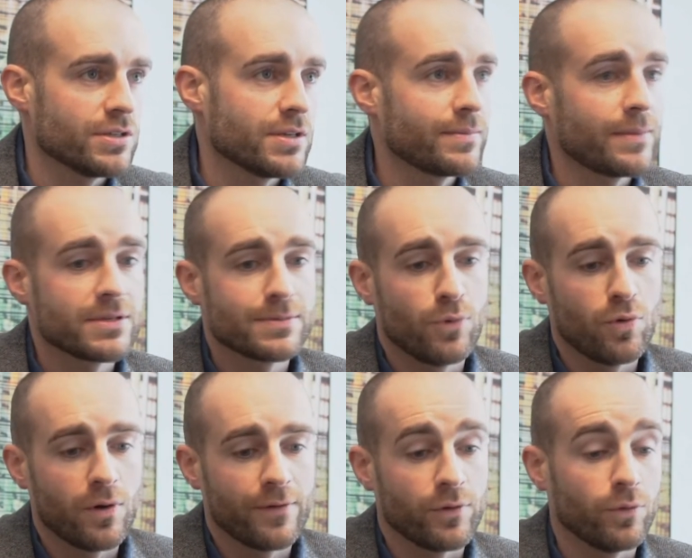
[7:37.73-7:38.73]
Sometimes it's
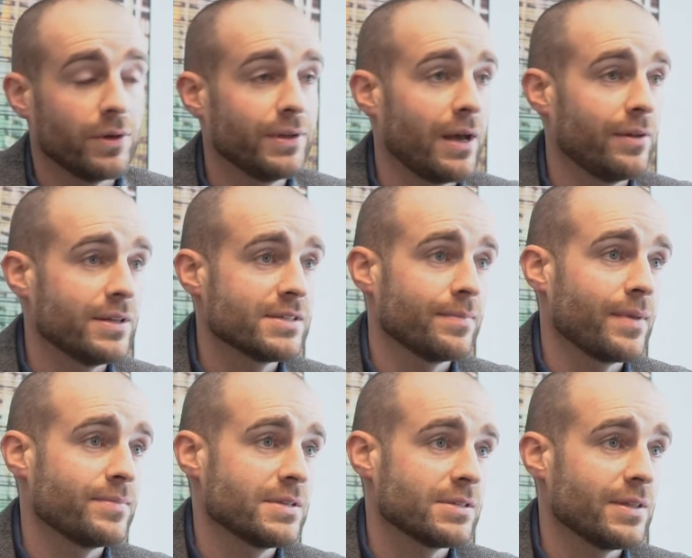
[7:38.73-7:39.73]
more if you're really dialed in,
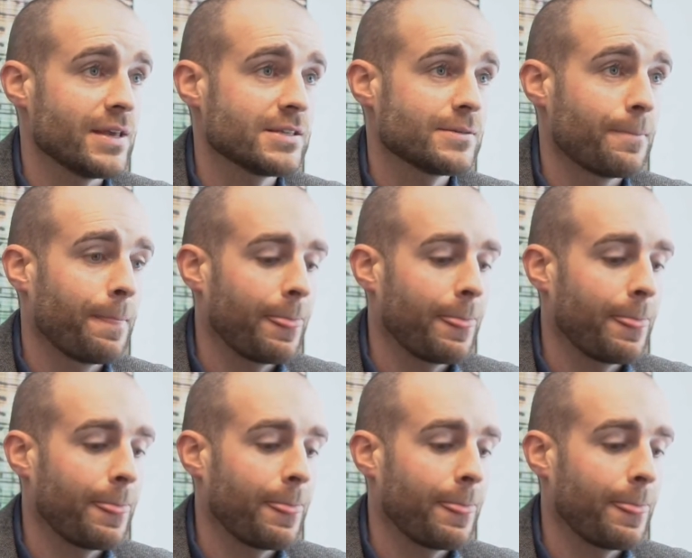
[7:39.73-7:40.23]
sometimes it's less.